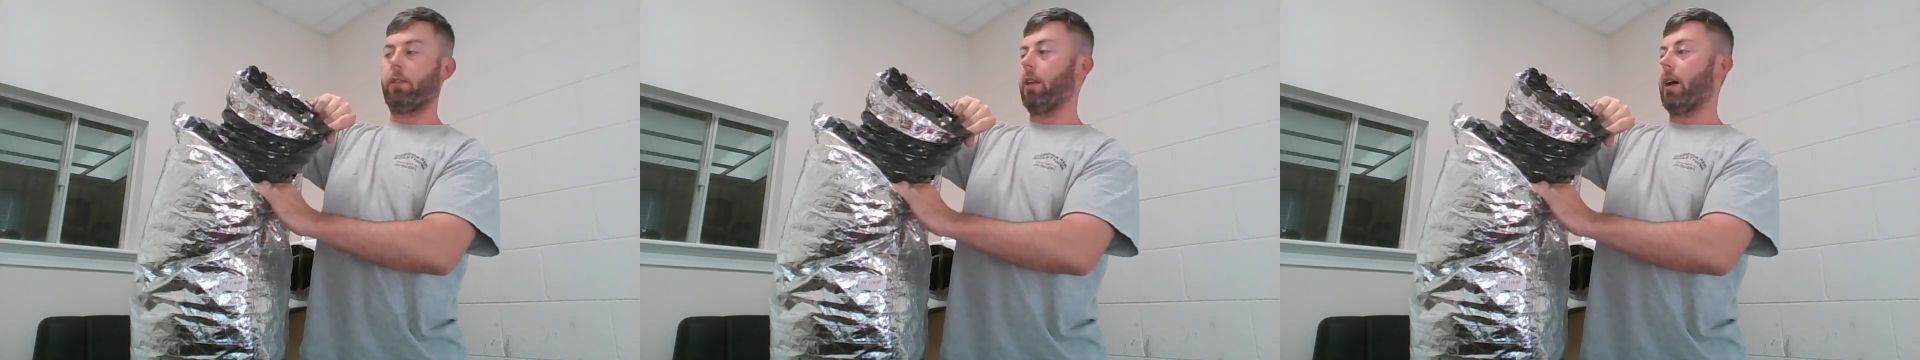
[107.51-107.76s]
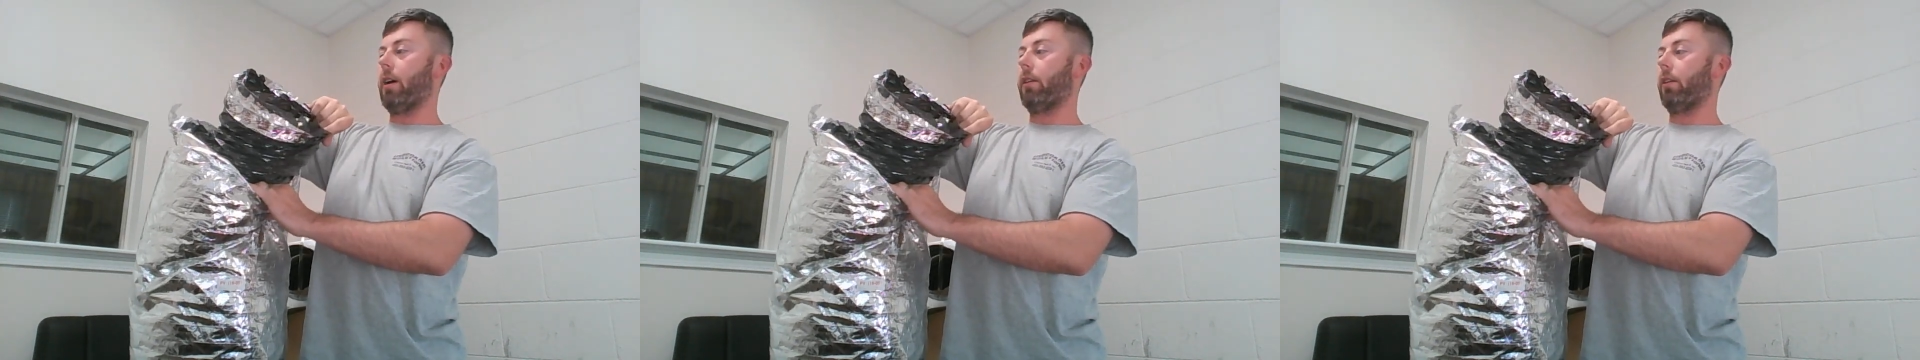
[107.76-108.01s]

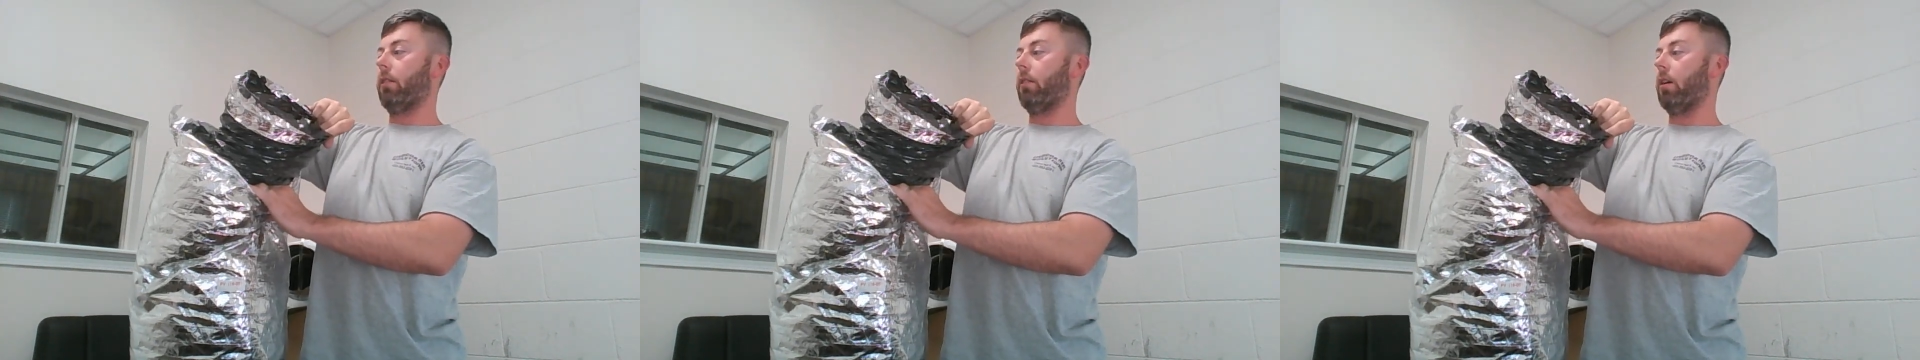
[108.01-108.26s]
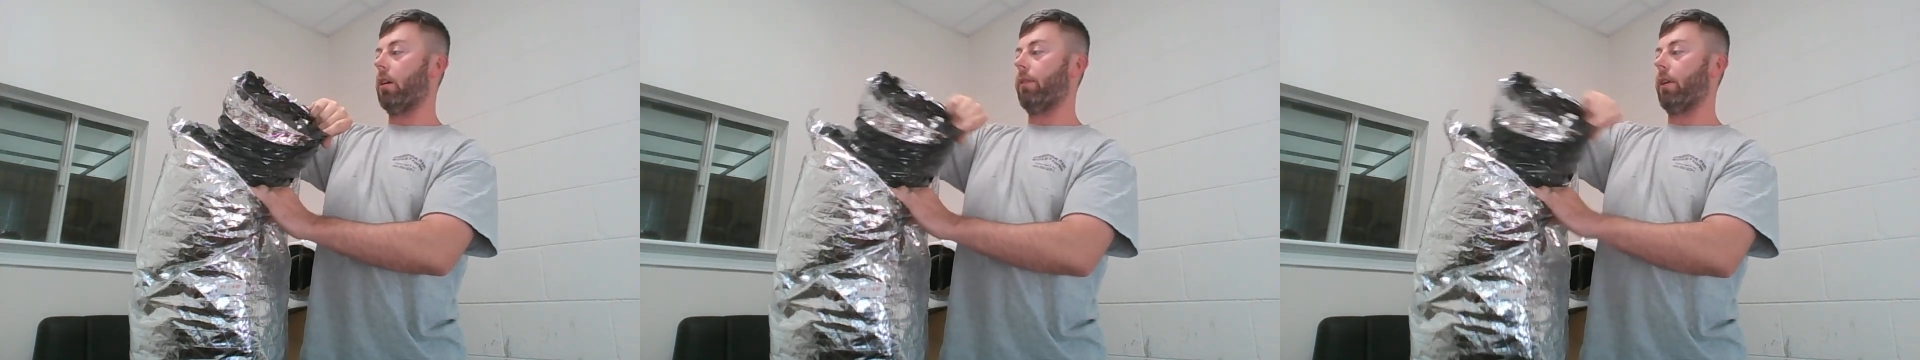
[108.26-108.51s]
liner
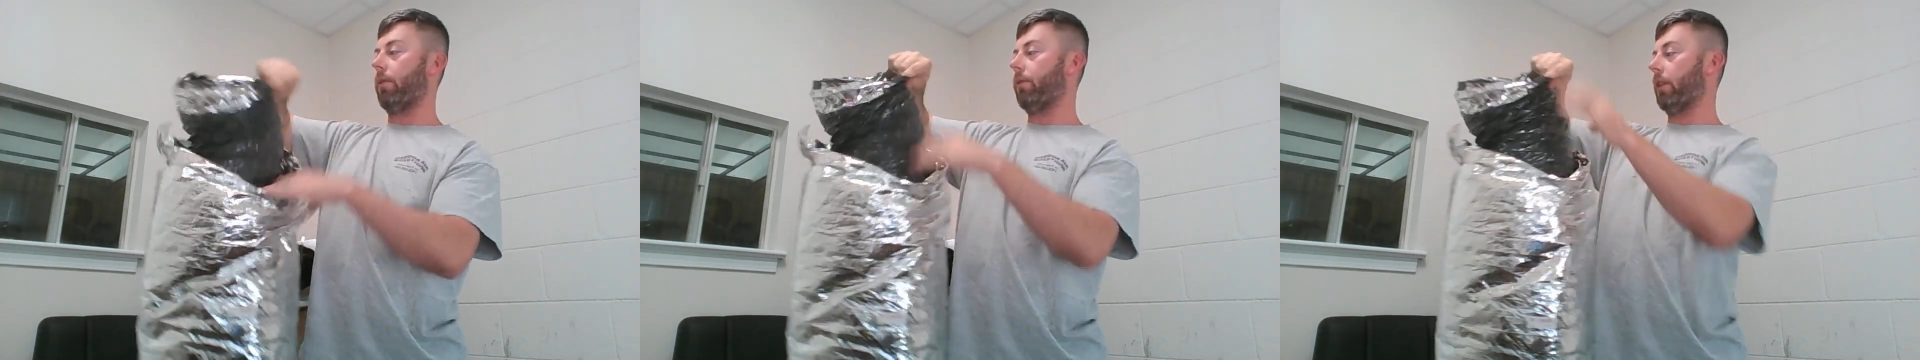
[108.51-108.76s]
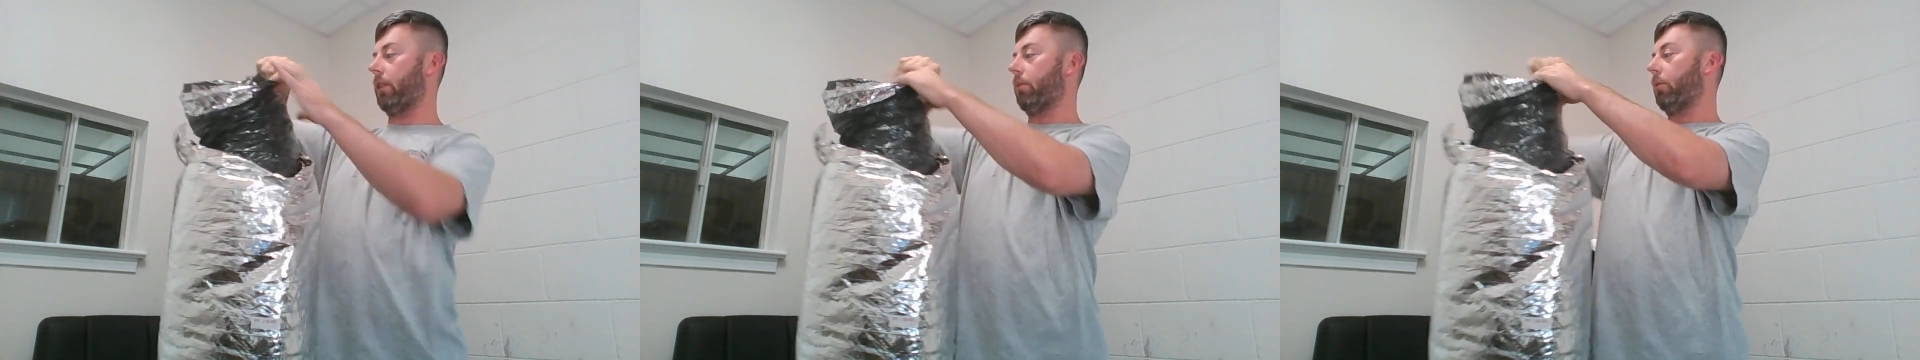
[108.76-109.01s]
of our
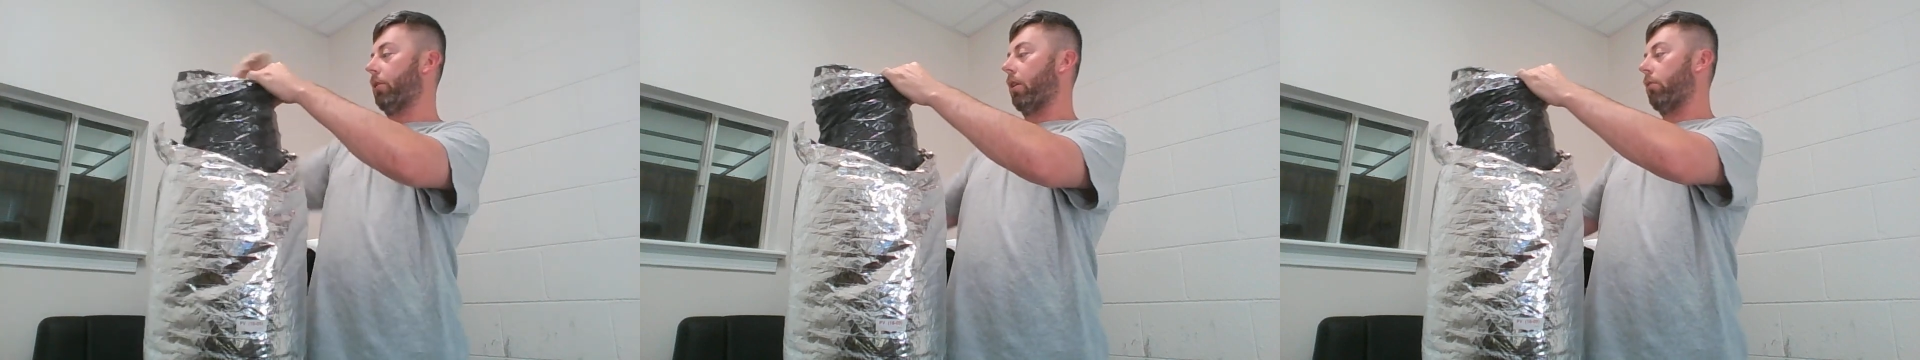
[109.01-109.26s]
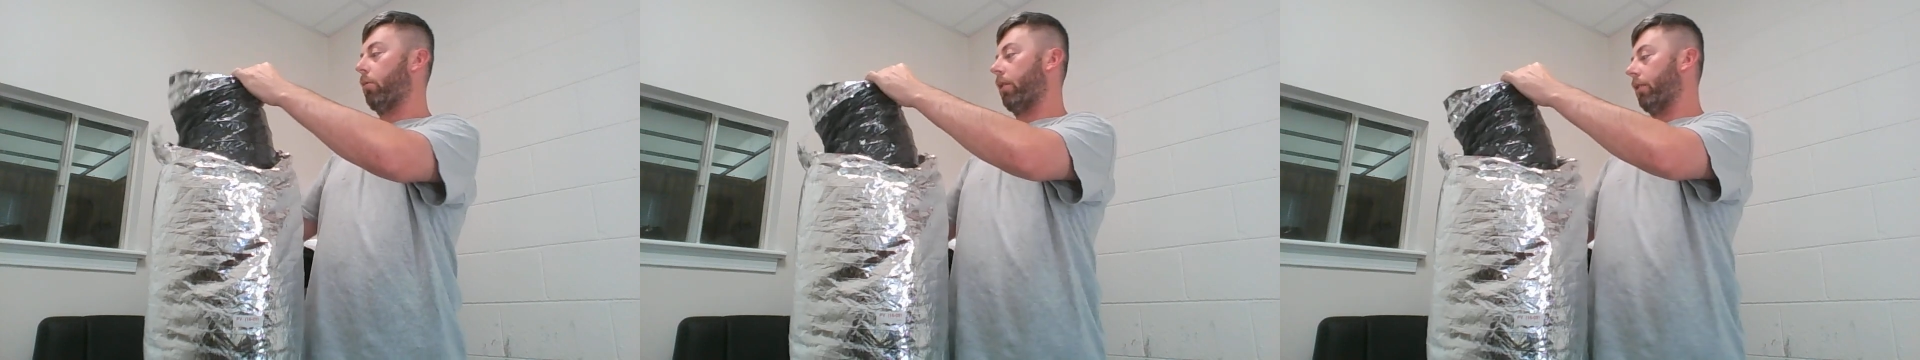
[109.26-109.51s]
flexible
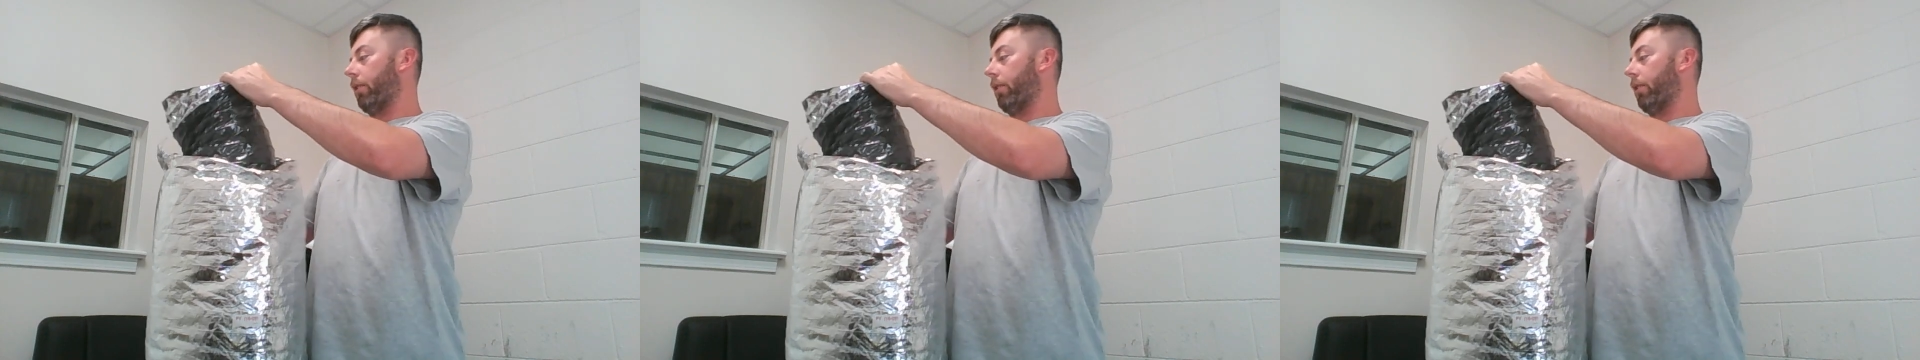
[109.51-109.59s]
ductwork.